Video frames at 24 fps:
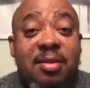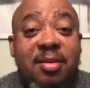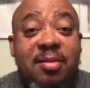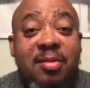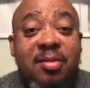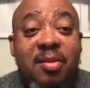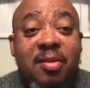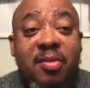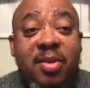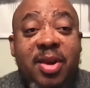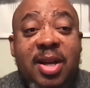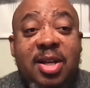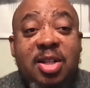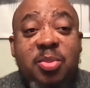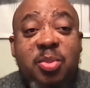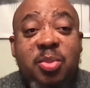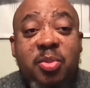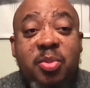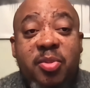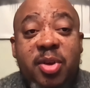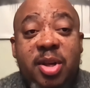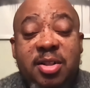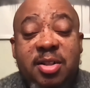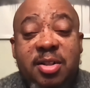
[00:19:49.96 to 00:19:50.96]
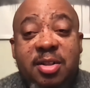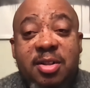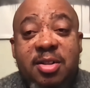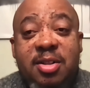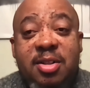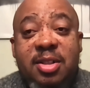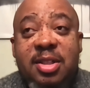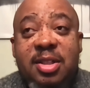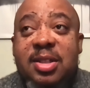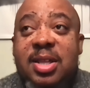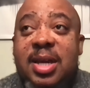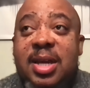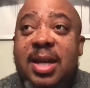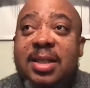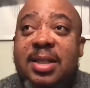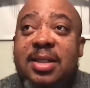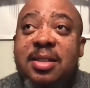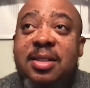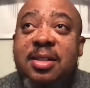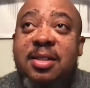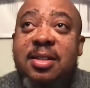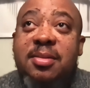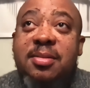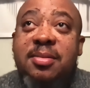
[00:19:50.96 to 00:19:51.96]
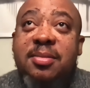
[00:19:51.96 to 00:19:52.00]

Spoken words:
for financial professionals is that